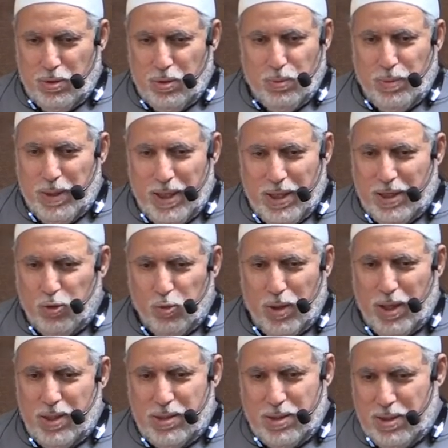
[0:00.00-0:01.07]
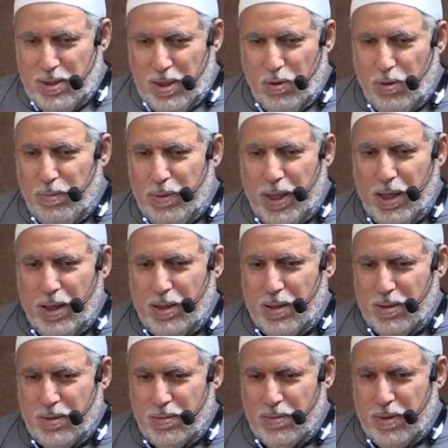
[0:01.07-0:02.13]
you blink twice, they will be
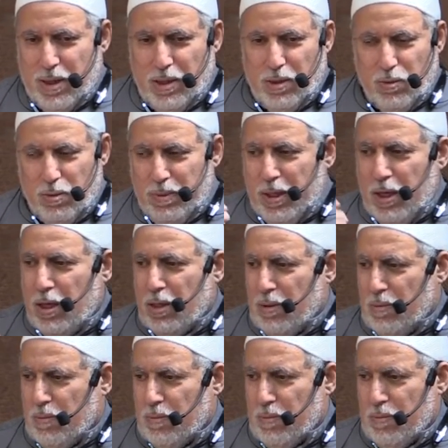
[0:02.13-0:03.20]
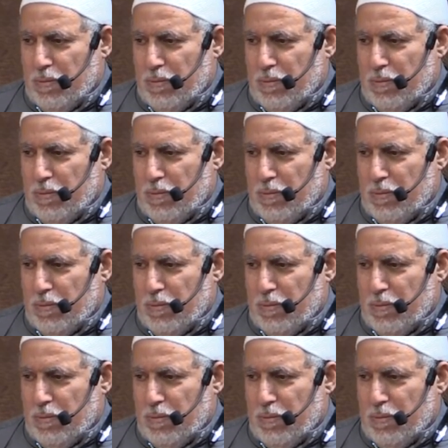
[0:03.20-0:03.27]
here, and you will be gone.